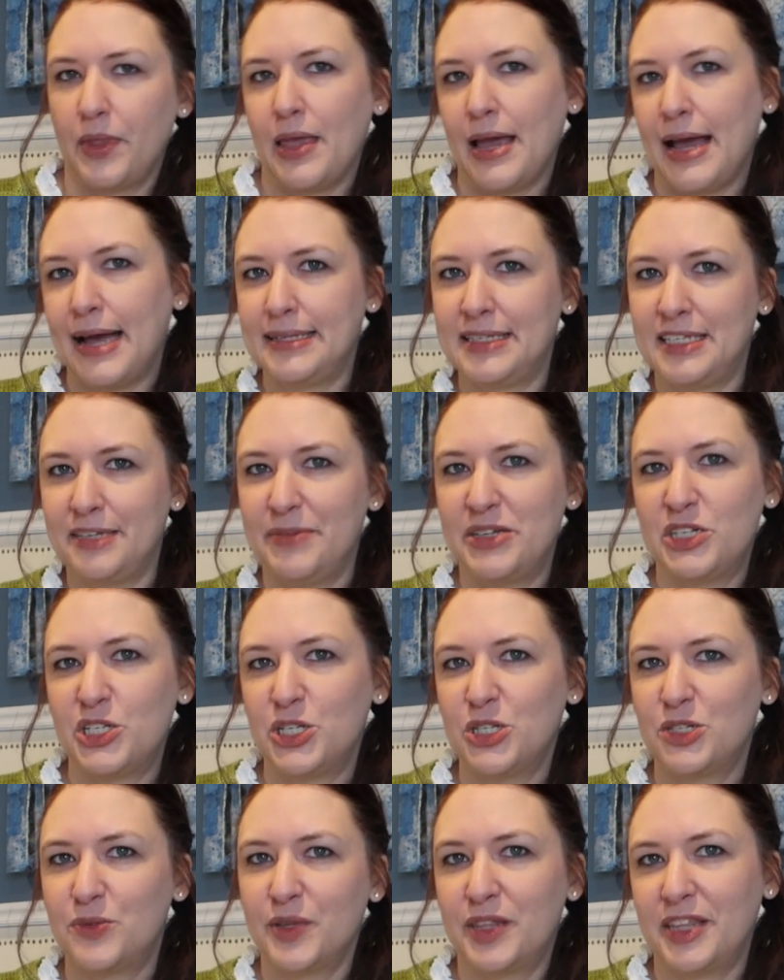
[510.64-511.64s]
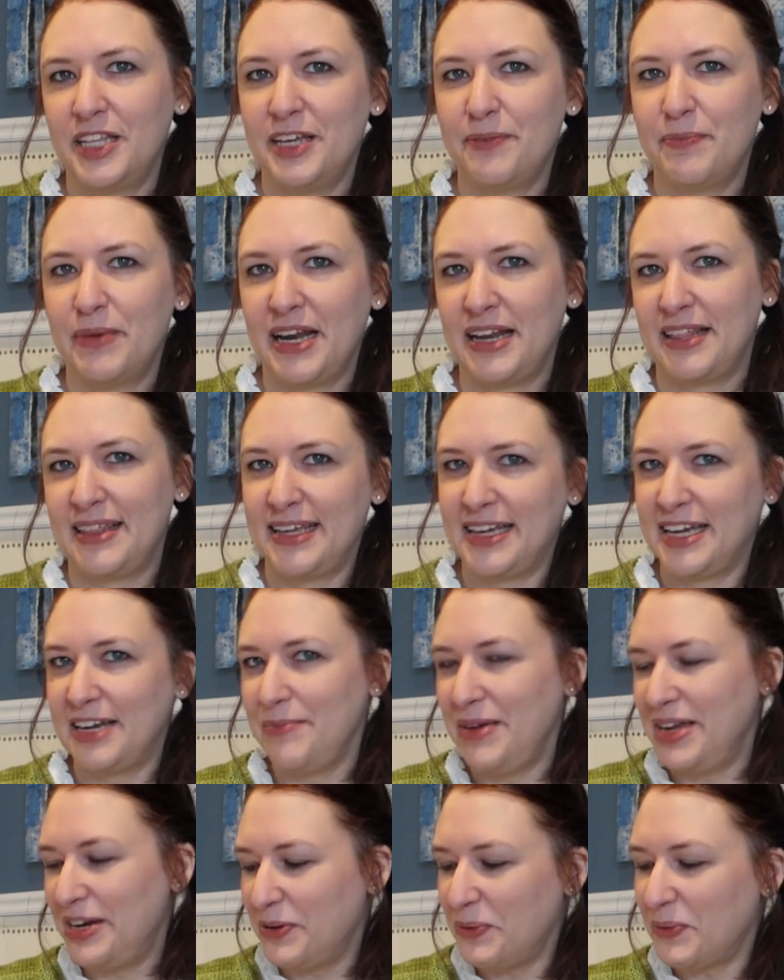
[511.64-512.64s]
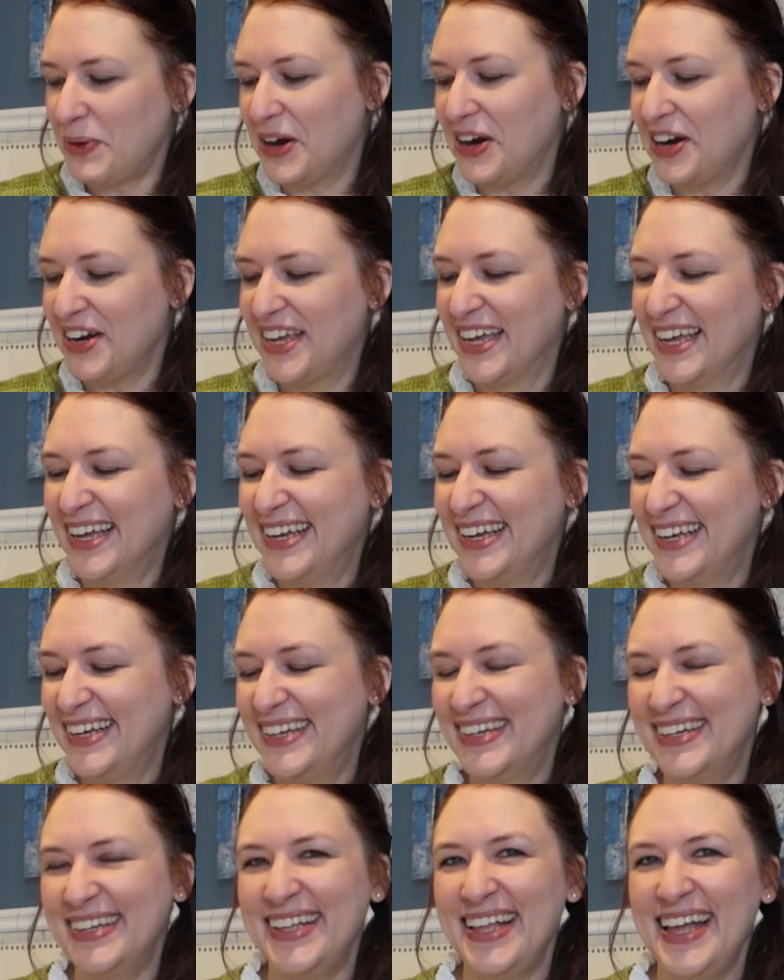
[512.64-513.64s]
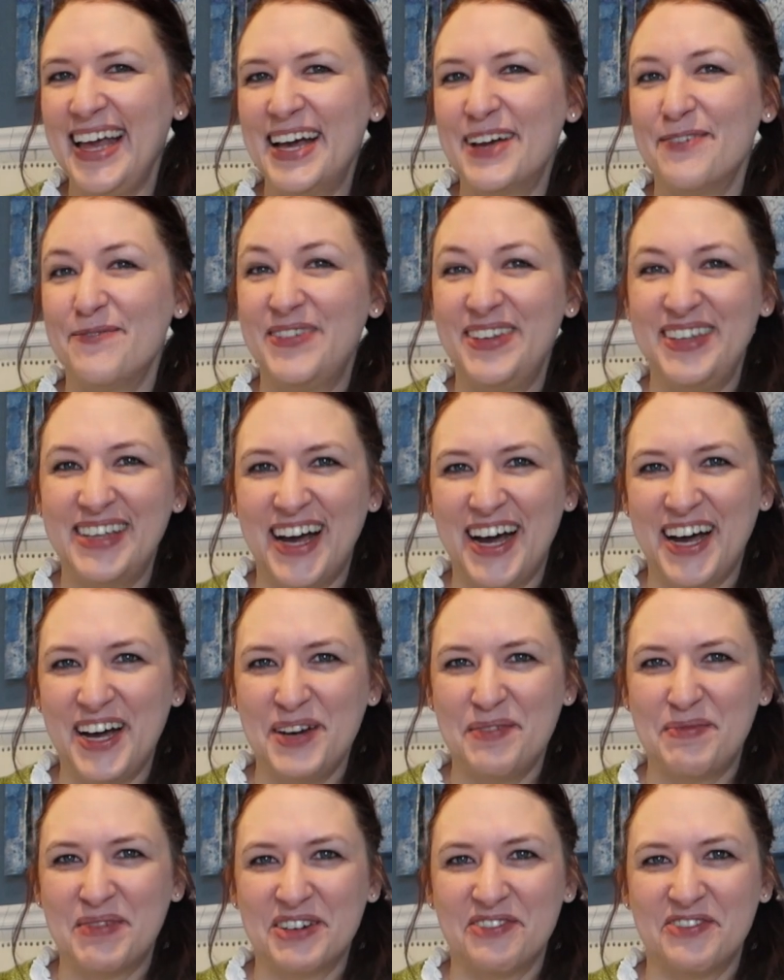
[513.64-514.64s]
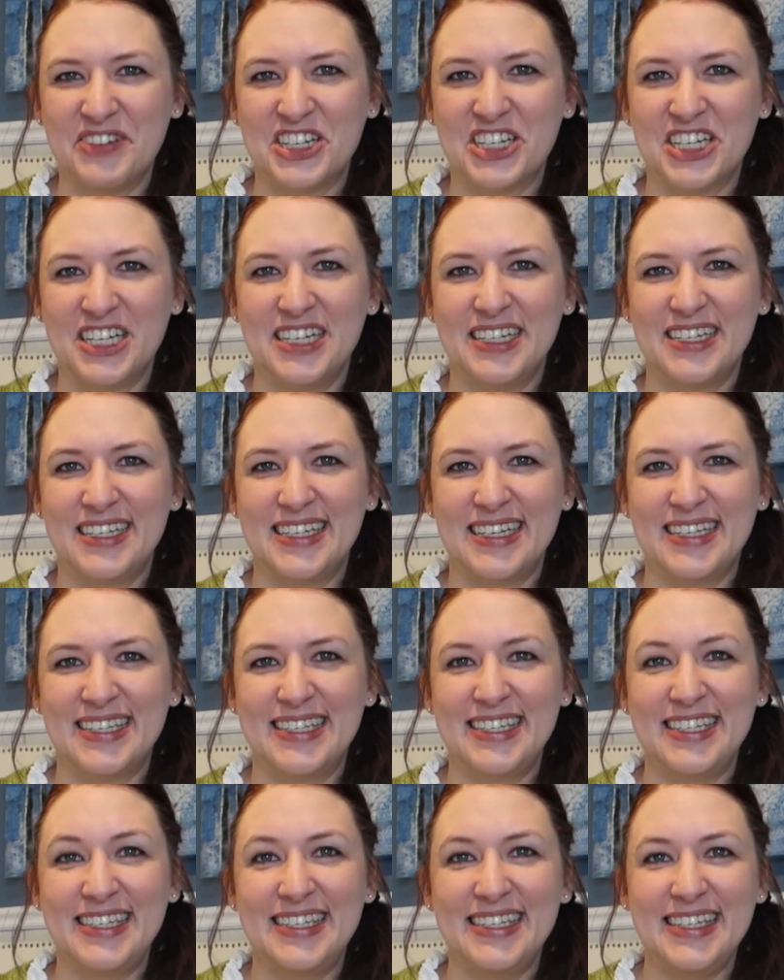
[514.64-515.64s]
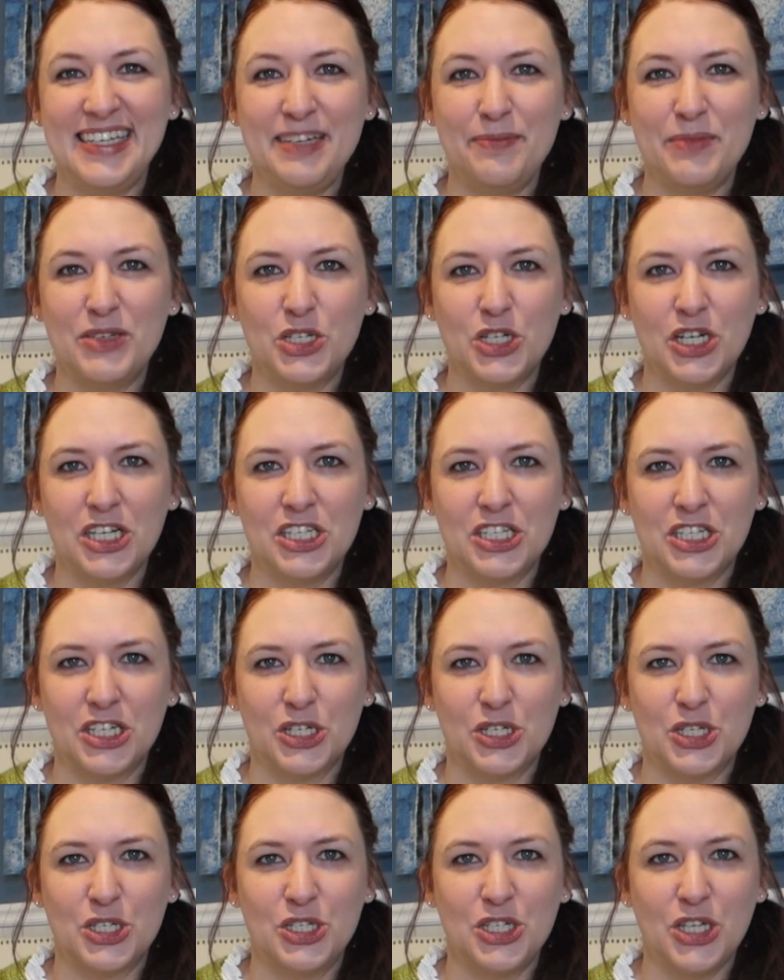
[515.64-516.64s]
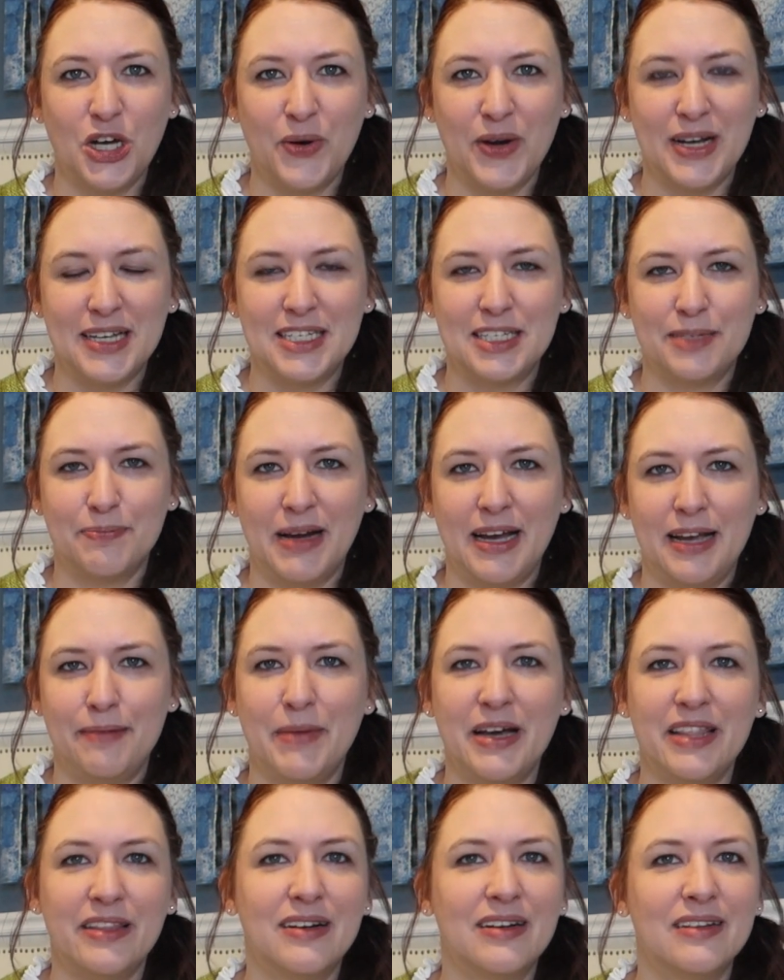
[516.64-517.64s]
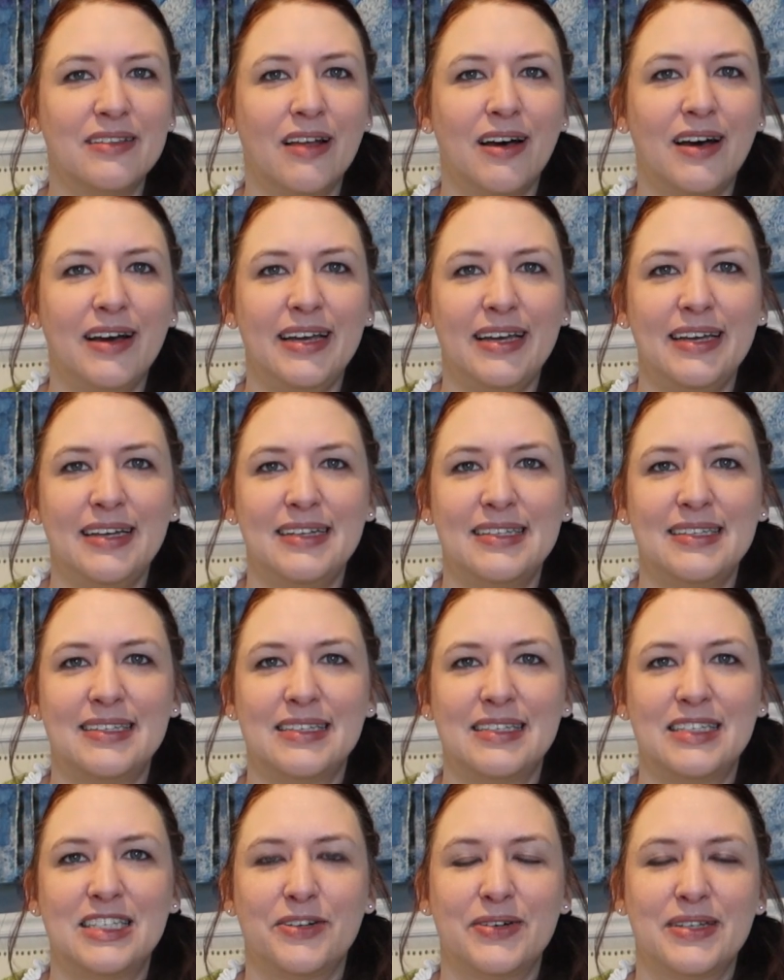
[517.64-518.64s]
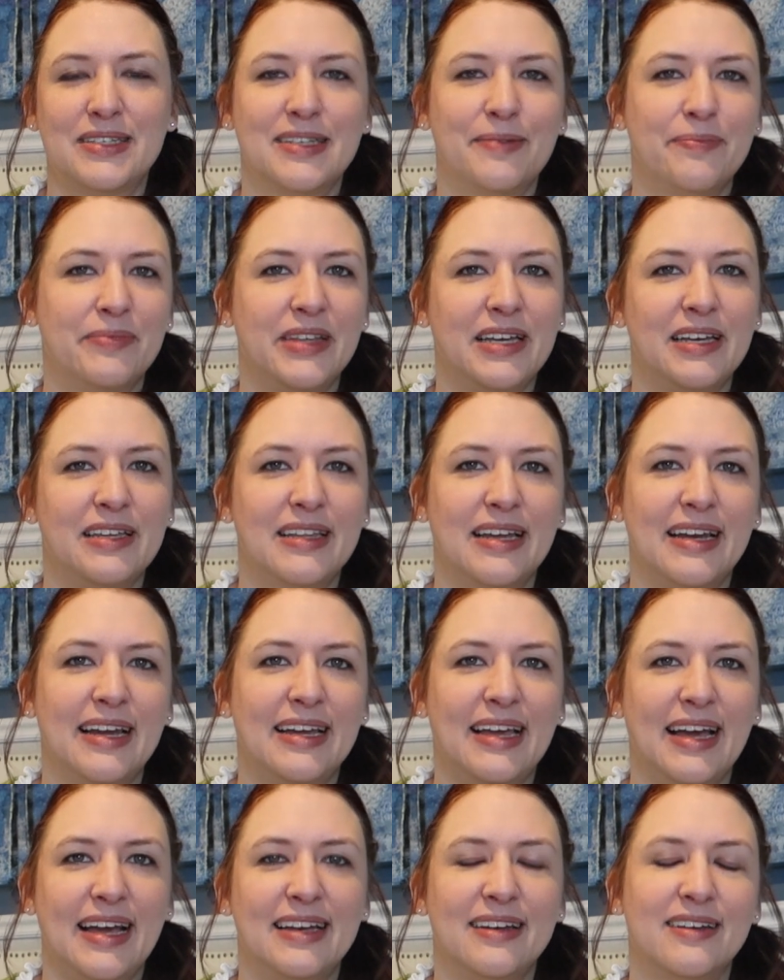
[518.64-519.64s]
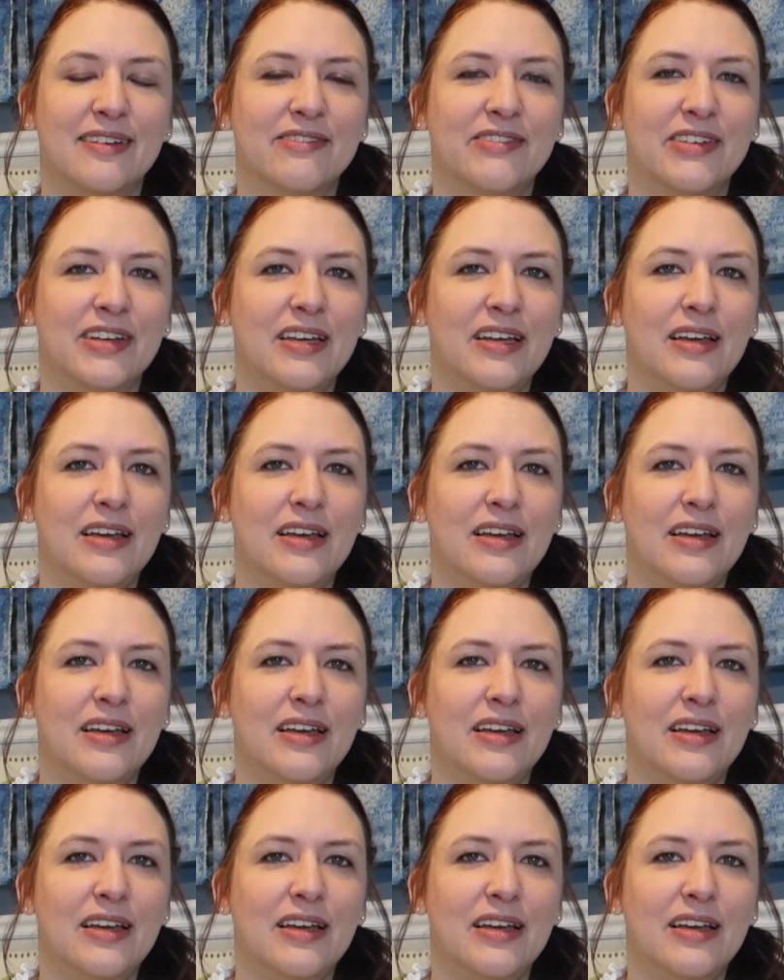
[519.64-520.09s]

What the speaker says: Had some issues with it, but I think I made it work. Not a proficient seamstress or sewist. My mother-in-law is, and so it's something that I kind of